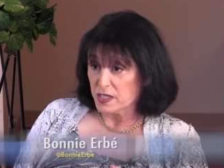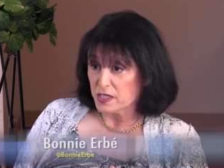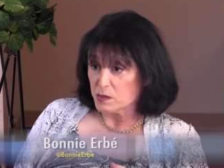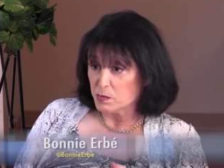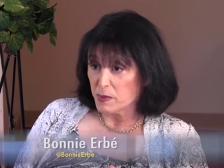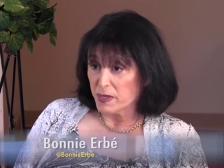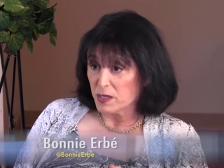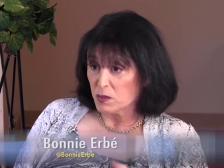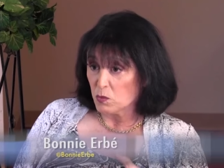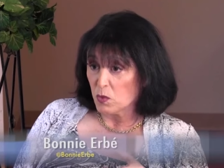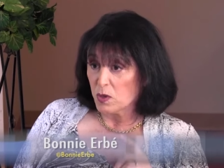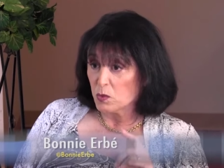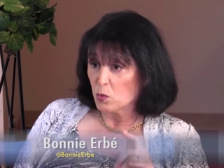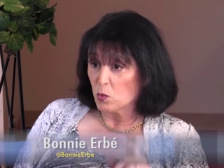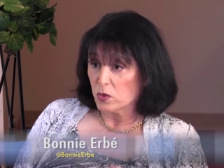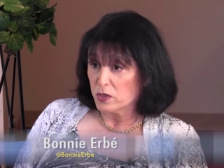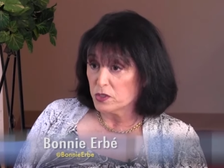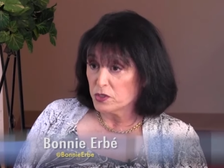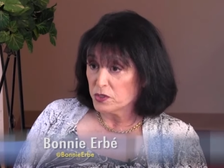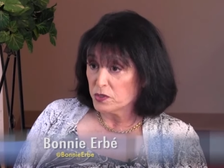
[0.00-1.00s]
explained, what
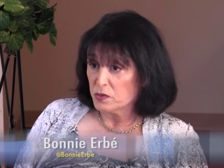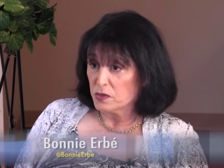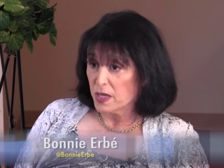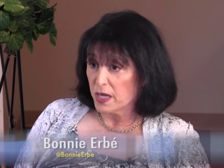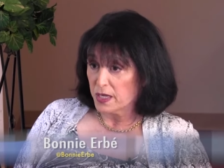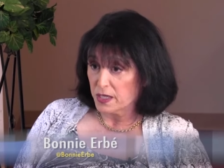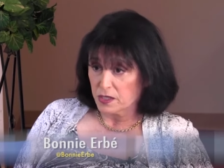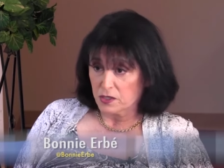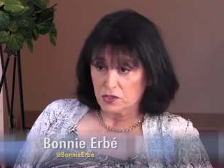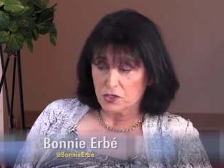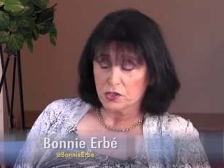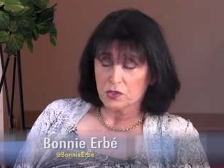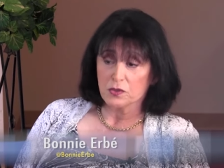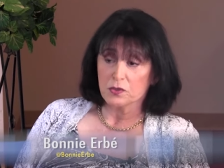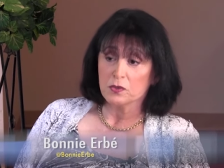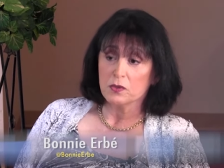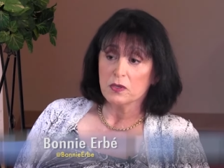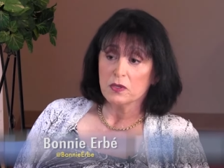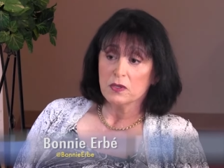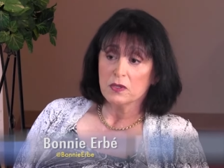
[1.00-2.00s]
would you like
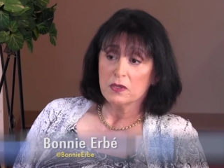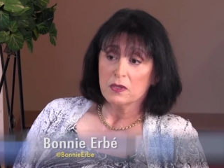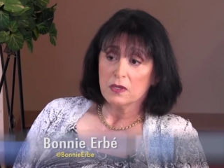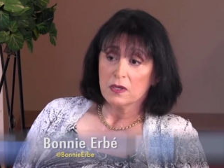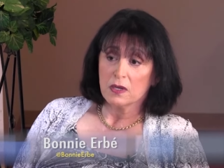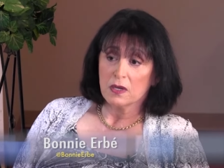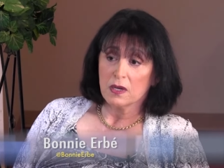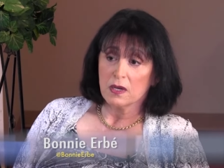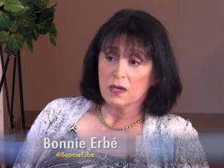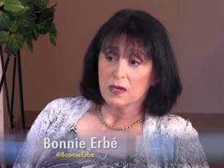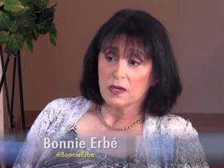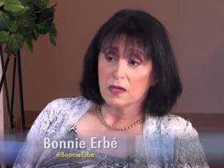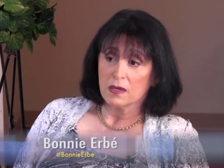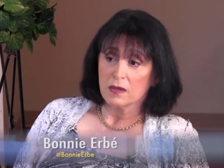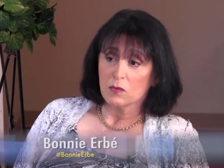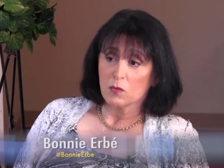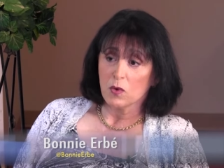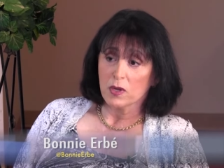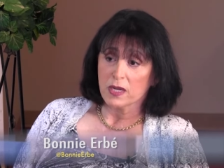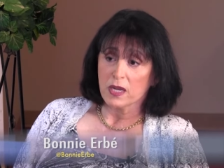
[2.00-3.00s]
to, uh,
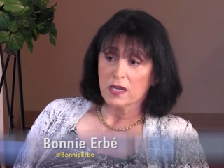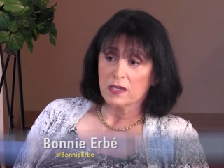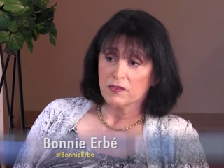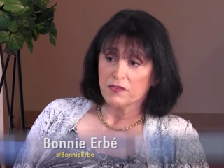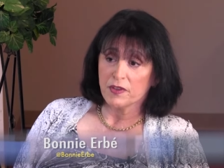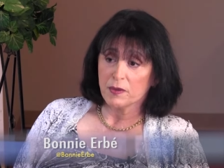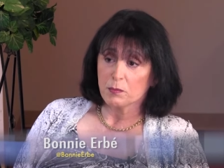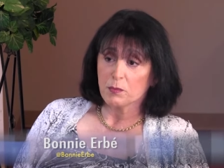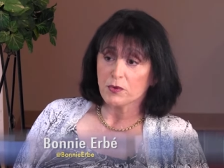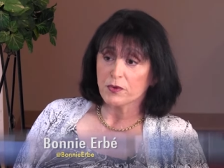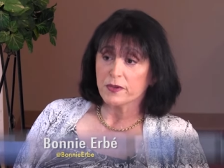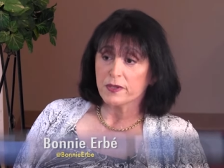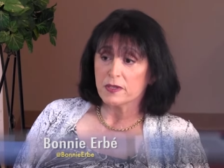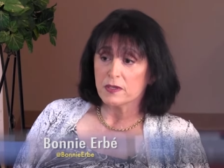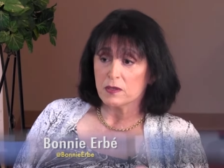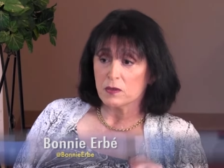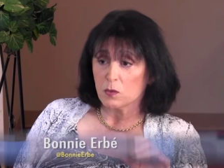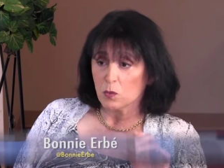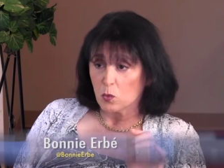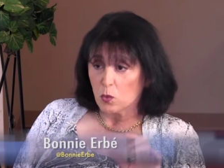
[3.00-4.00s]
what kind of imprint
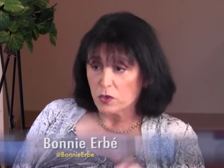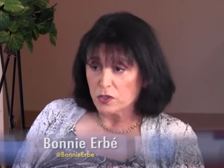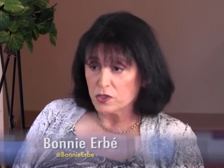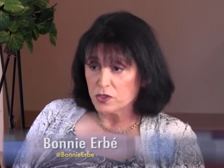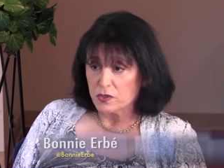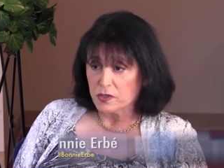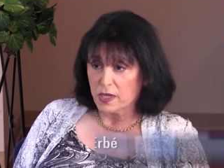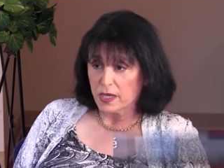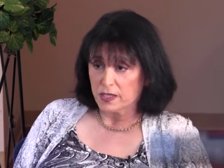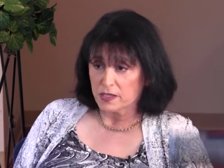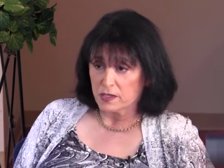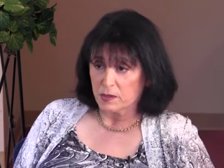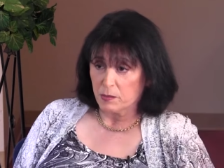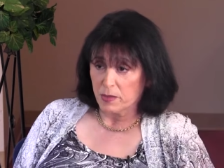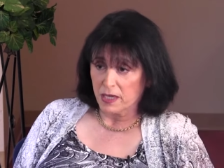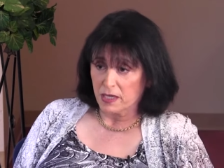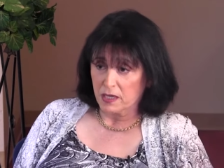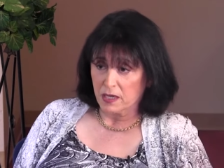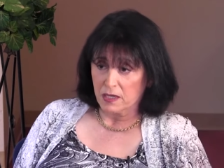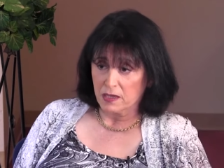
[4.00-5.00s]
would you like to
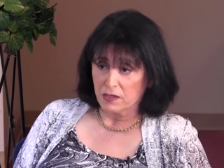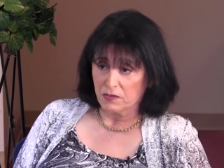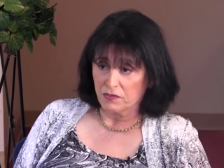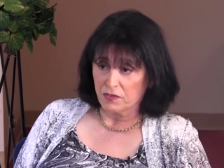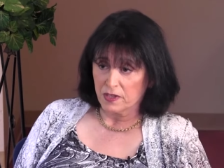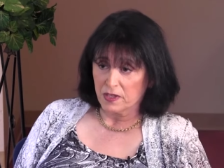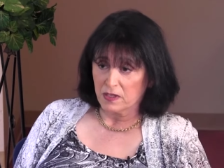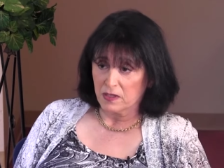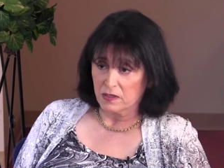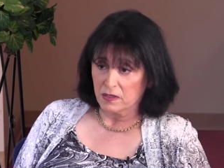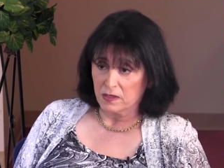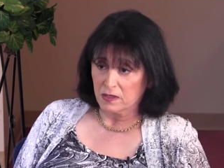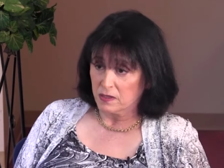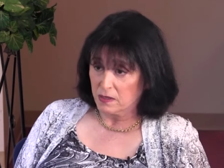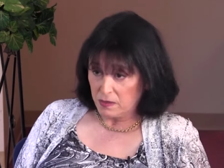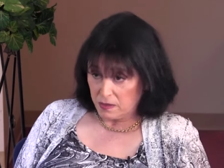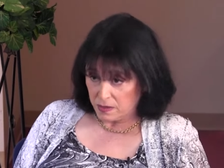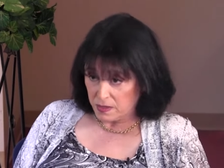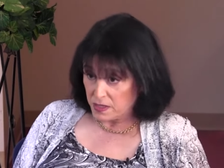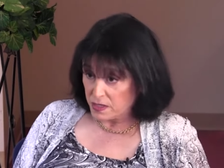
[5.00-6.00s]
make on the field?
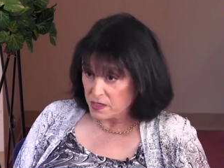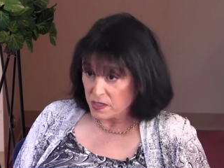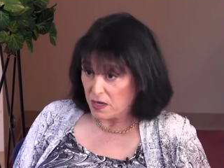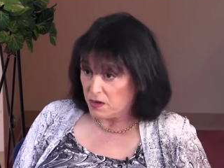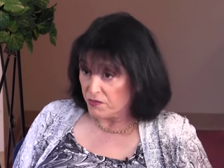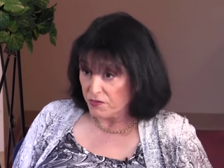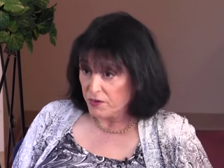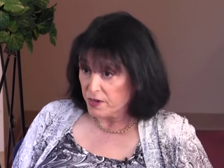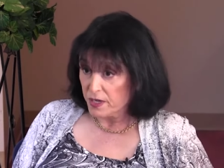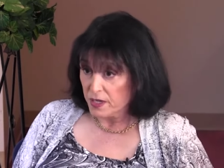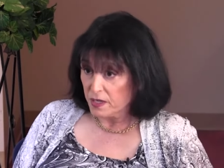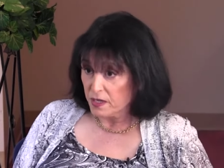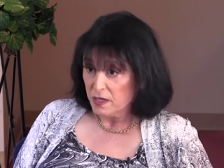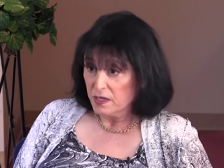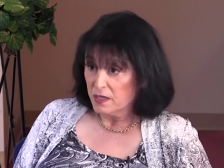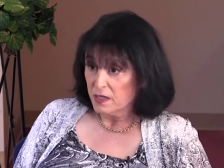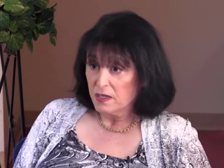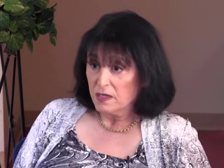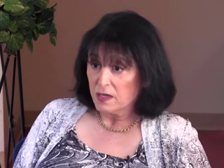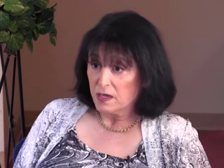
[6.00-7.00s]
Discovering
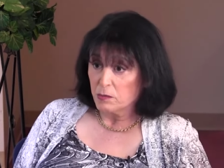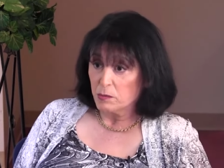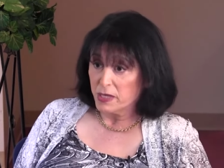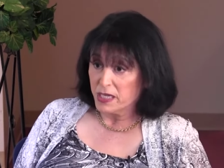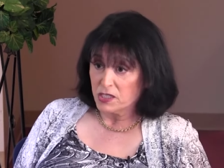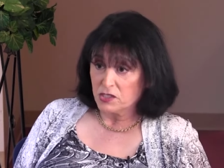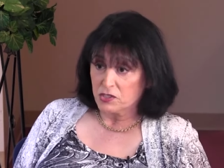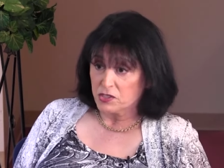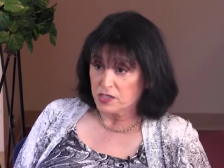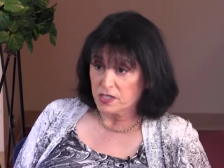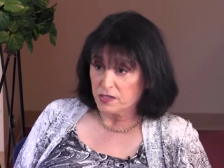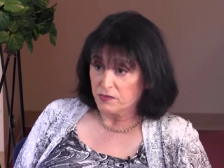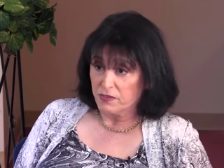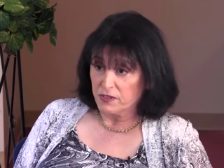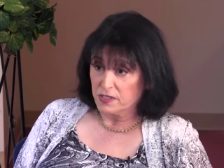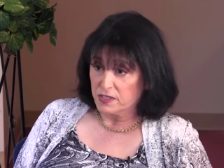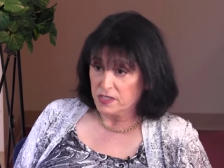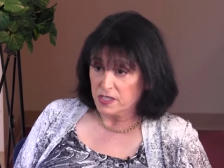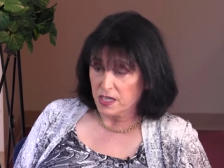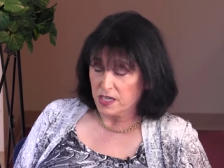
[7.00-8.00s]
a major
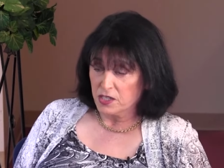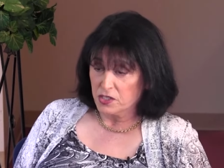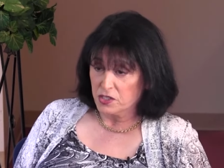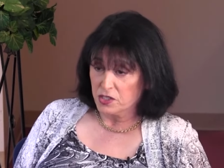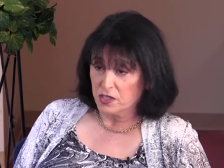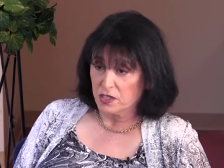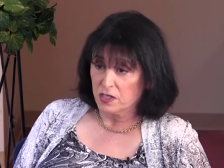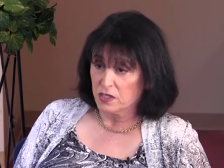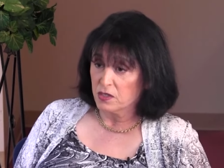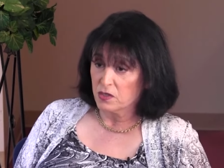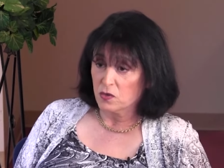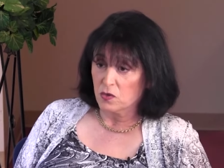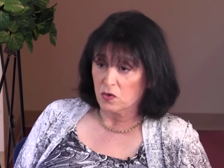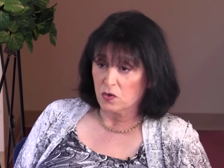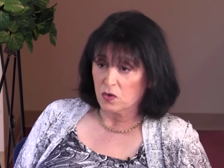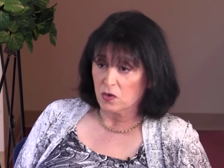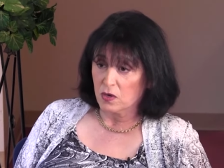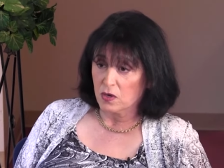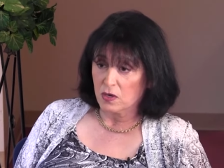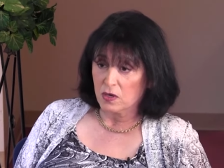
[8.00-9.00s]
civilization,
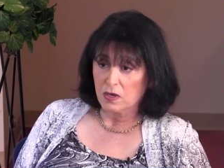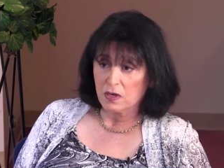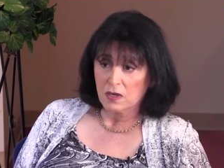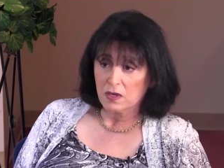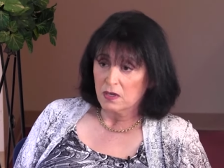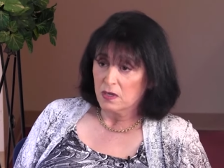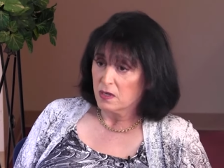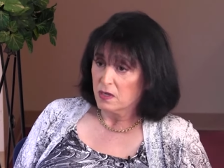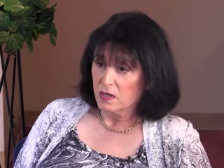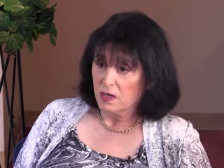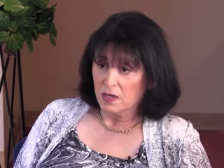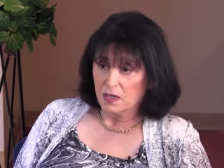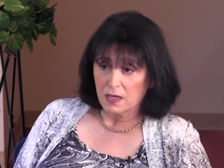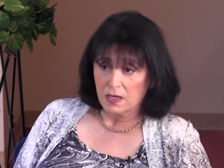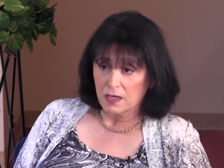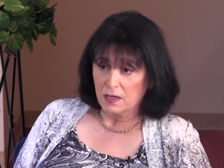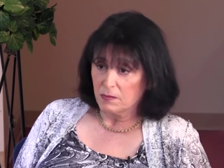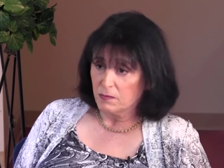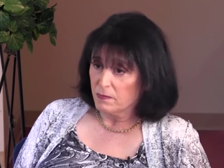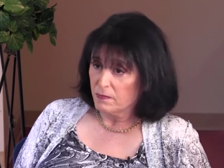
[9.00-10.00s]
or
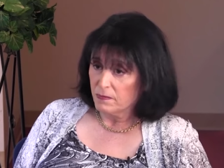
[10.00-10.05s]
uh,